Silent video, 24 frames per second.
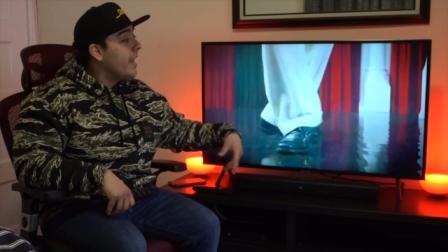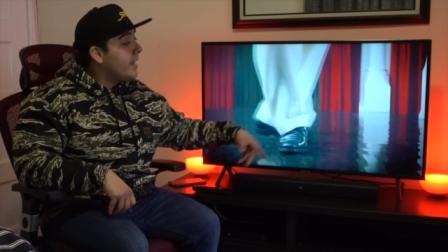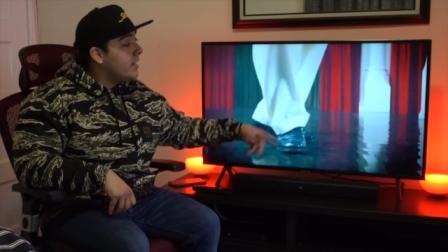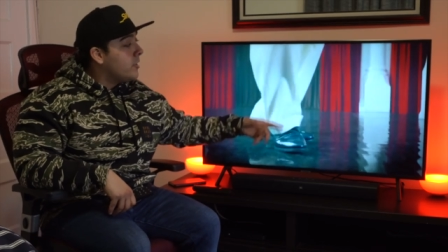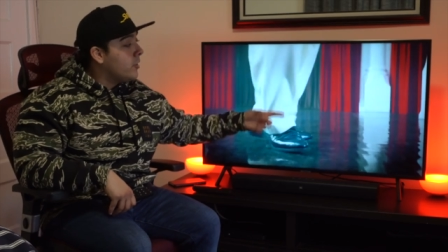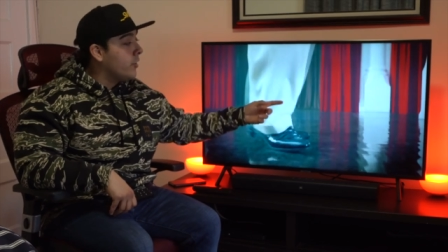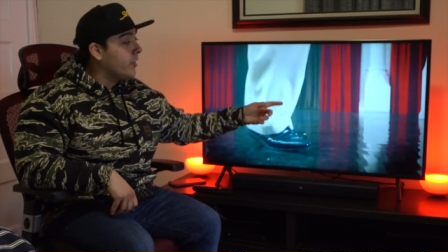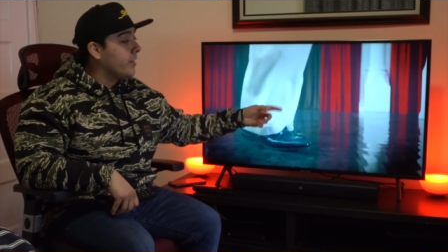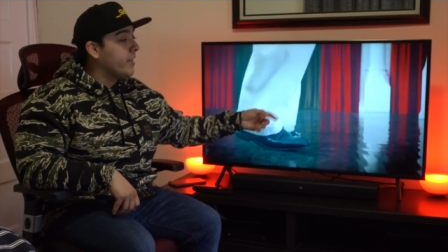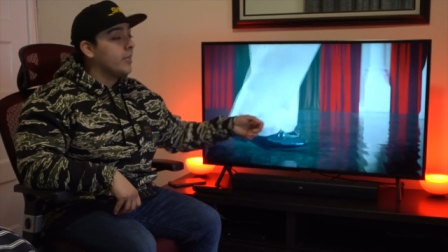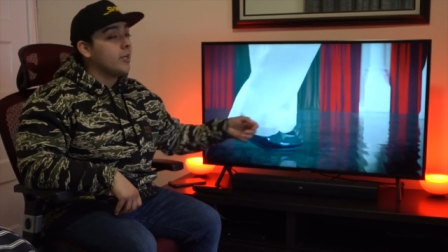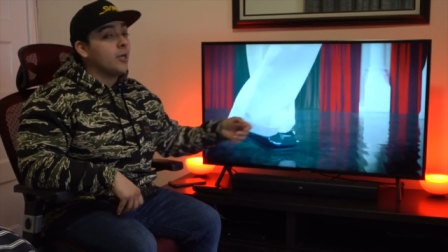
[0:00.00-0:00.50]
and
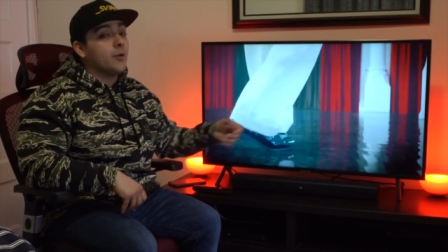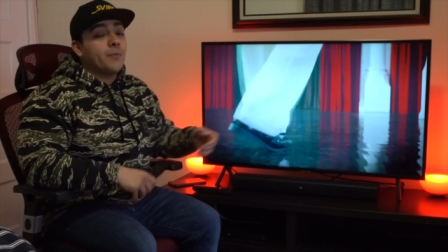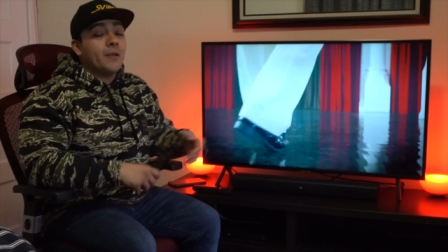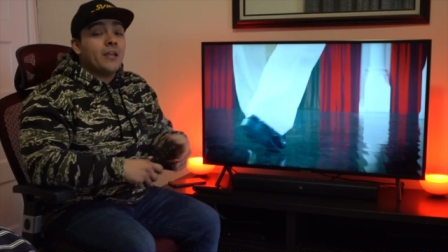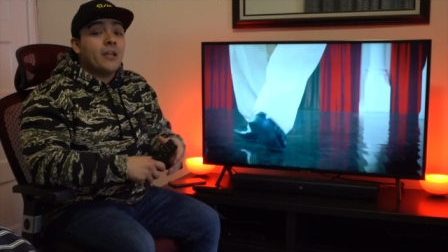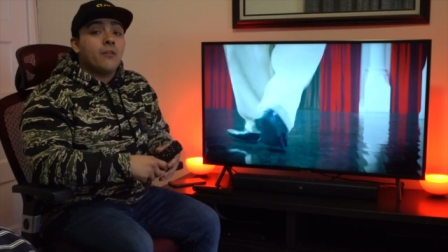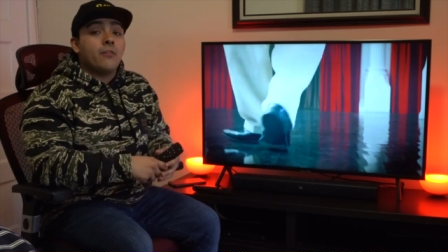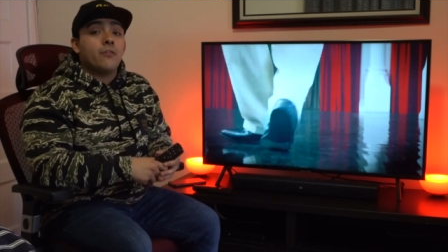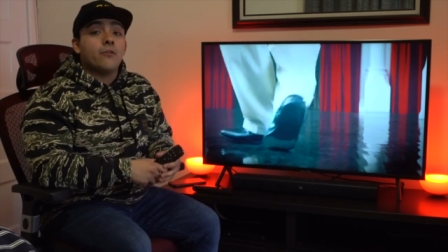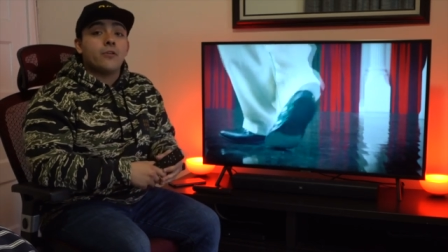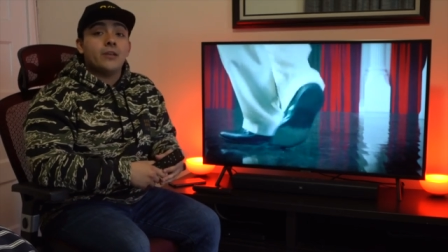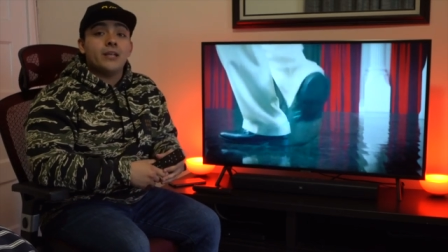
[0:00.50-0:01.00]
hook it up
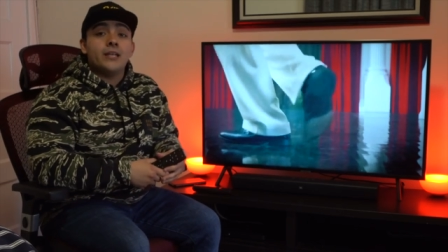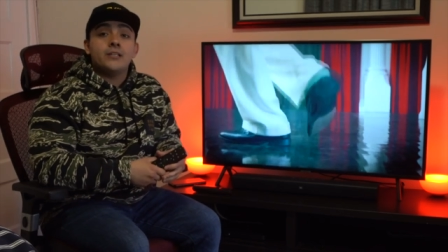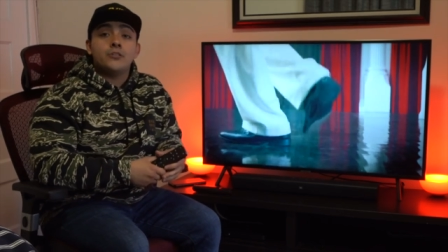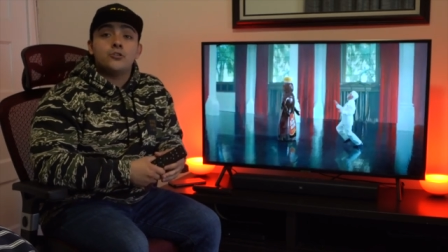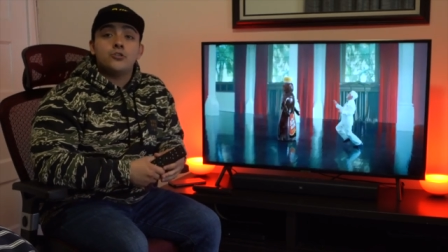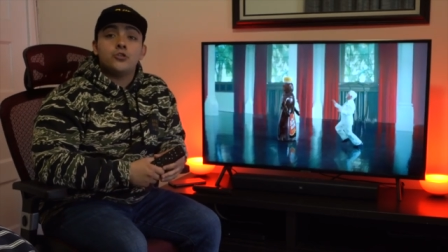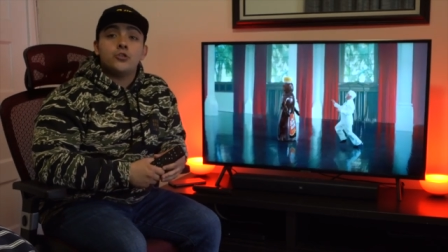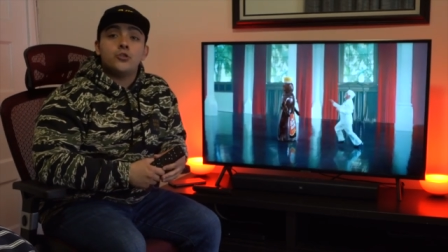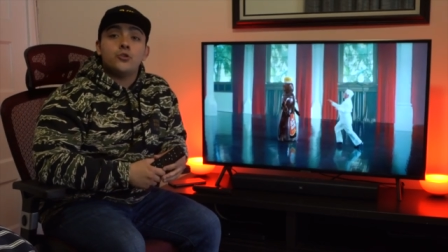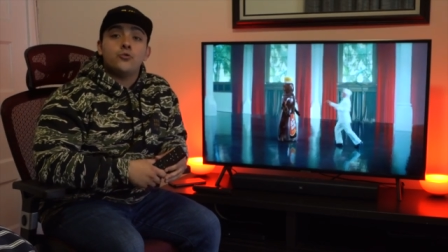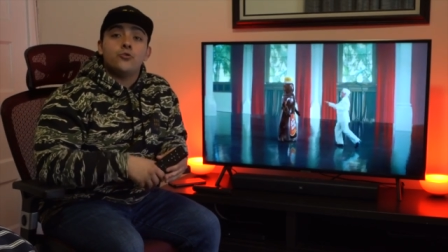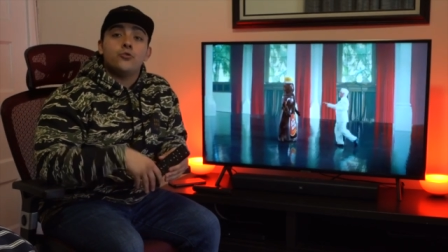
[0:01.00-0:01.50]
either
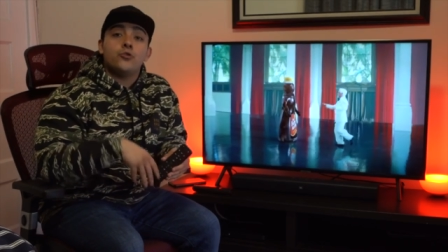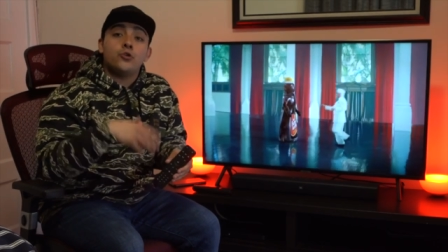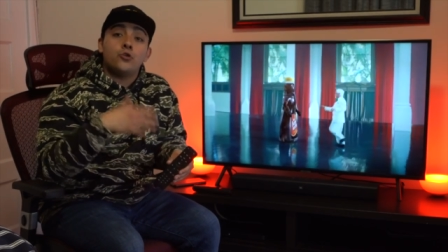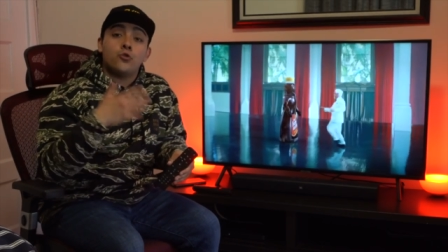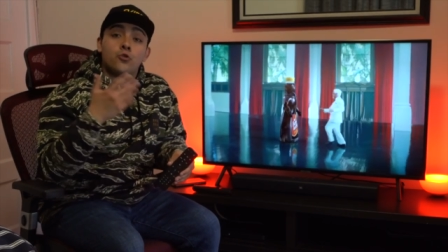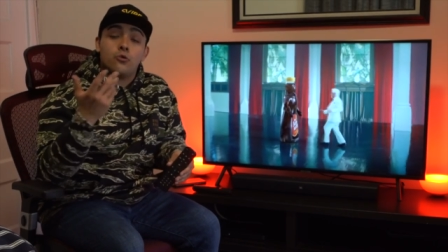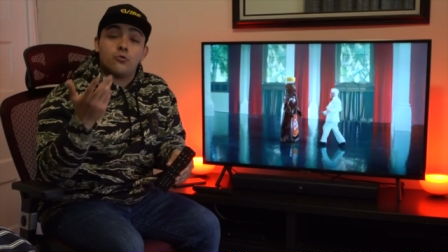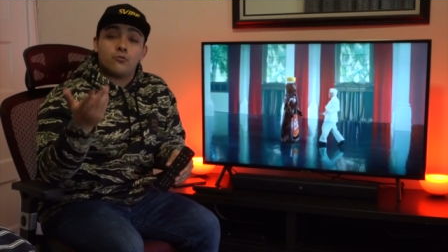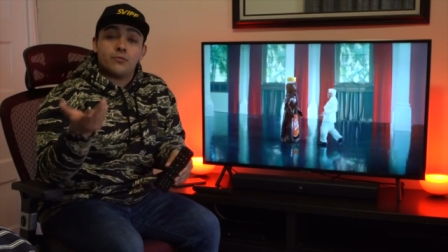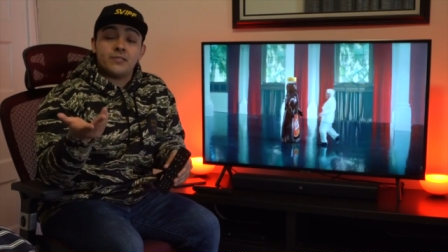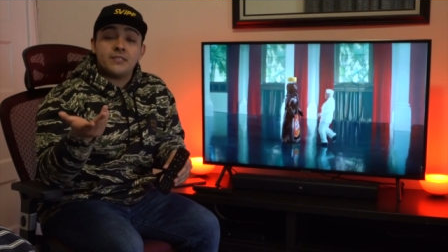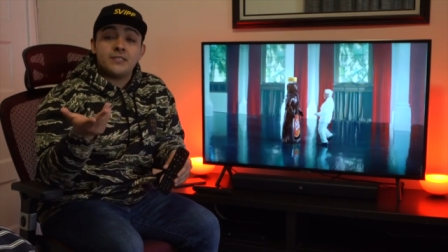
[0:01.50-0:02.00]
into
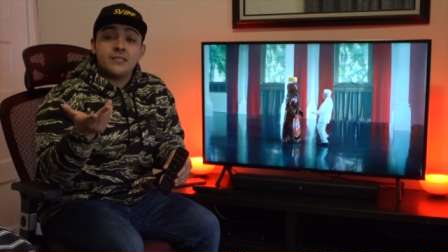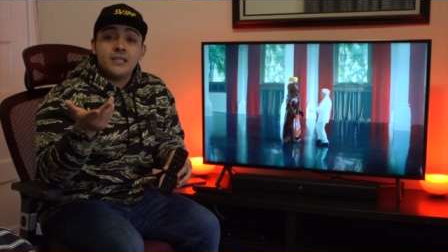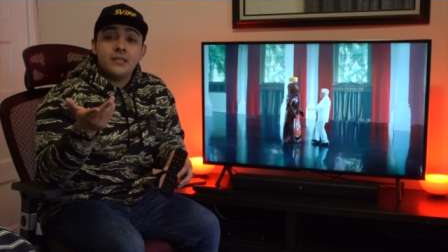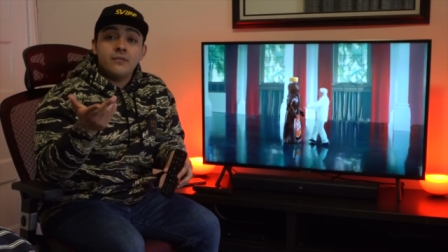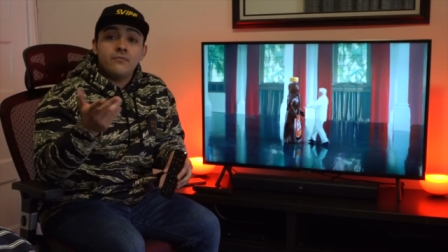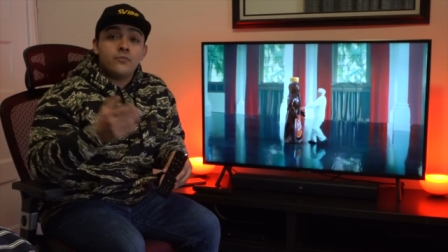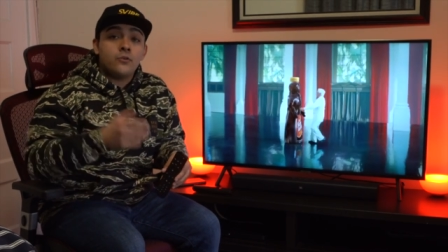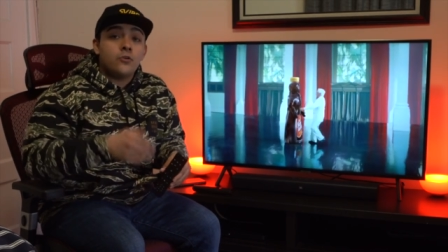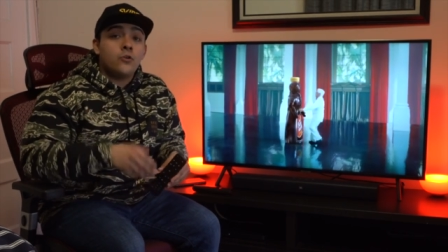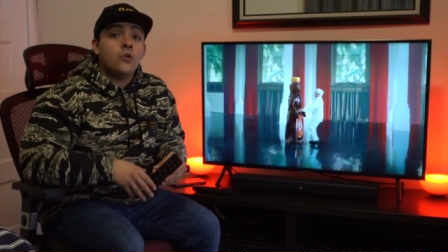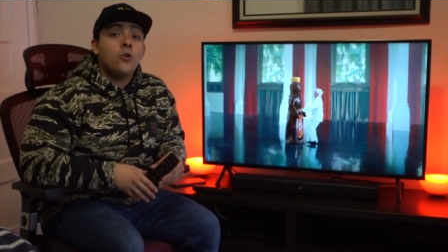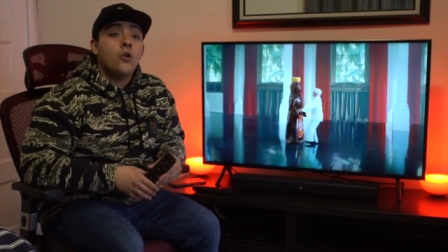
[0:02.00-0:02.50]
your
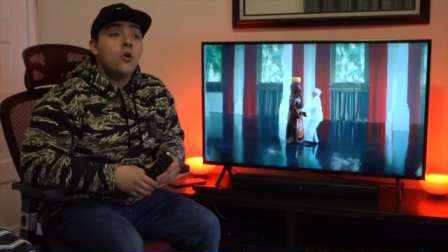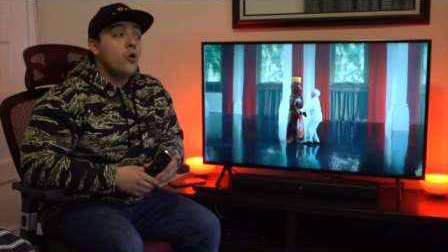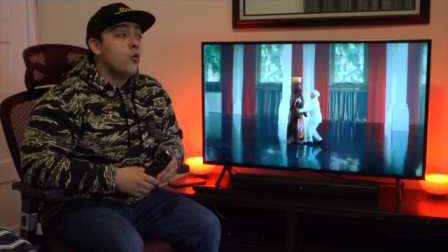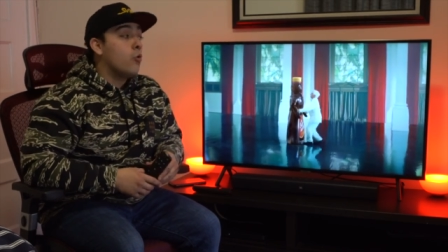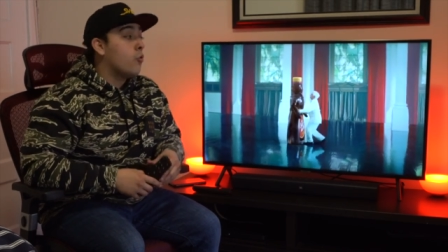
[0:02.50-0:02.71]
receiver